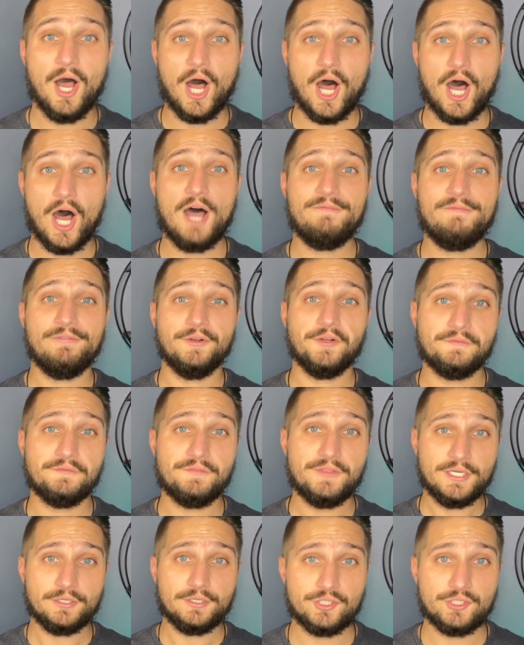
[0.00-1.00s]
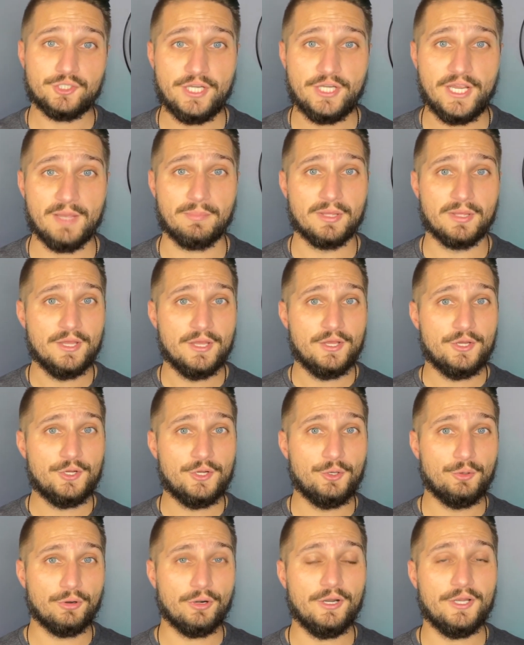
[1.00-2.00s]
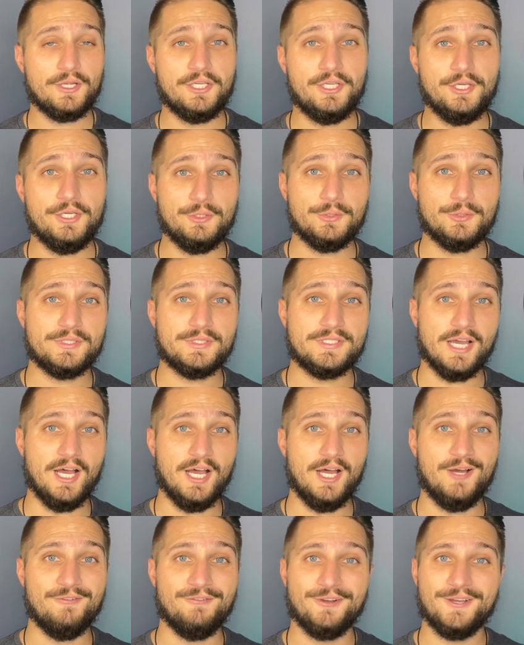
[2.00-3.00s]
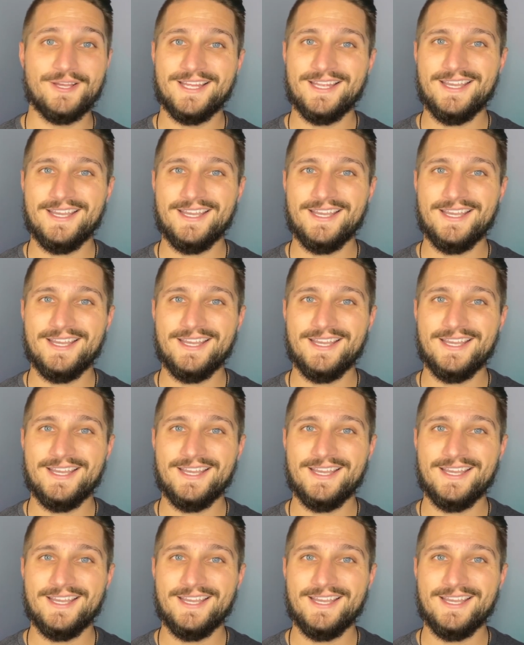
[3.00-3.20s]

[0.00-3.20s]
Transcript: off of their ship who are accused of